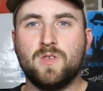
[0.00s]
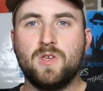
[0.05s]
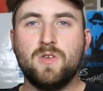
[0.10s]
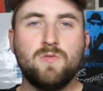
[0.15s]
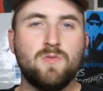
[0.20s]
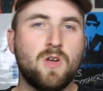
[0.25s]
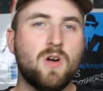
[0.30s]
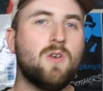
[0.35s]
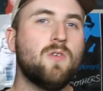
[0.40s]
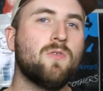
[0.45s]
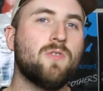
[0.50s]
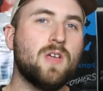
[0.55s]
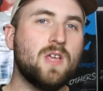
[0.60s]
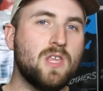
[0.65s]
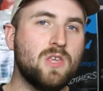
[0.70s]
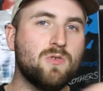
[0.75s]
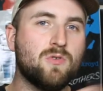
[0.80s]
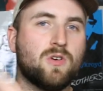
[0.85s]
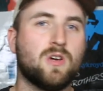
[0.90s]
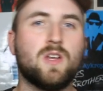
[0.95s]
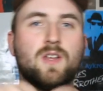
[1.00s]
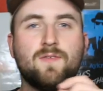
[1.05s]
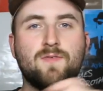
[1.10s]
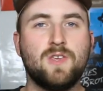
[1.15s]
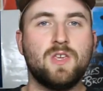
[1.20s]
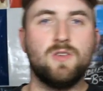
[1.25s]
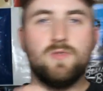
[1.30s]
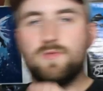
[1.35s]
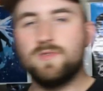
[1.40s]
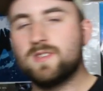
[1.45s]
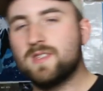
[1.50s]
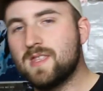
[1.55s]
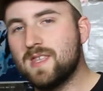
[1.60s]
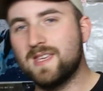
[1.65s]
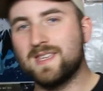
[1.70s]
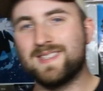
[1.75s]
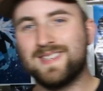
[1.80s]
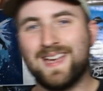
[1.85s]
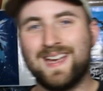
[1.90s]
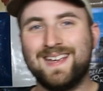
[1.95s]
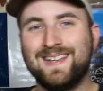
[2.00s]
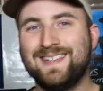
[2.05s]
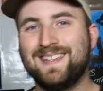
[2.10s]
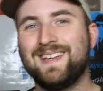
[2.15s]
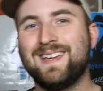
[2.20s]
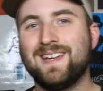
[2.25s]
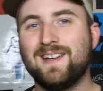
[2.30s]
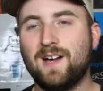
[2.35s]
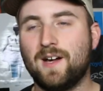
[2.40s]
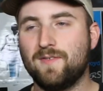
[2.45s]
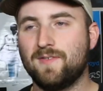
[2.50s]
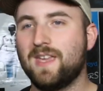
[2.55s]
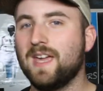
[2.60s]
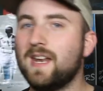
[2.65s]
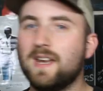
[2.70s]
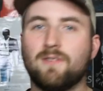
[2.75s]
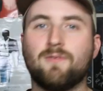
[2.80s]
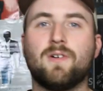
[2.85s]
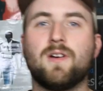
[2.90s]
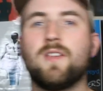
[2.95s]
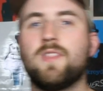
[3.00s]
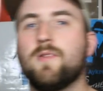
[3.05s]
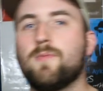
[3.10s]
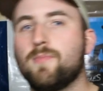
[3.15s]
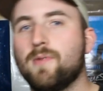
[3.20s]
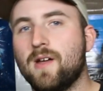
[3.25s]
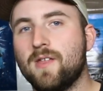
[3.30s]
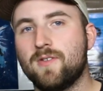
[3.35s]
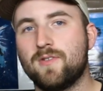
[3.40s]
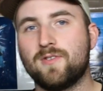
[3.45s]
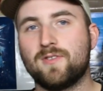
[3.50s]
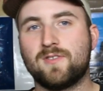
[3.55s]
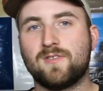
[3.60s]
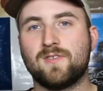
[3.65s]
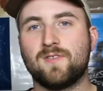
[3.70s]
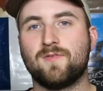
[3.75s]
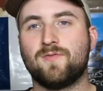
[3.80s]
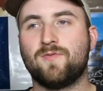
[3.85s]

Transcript: You know that you could have used this idea of getting rid of the brothers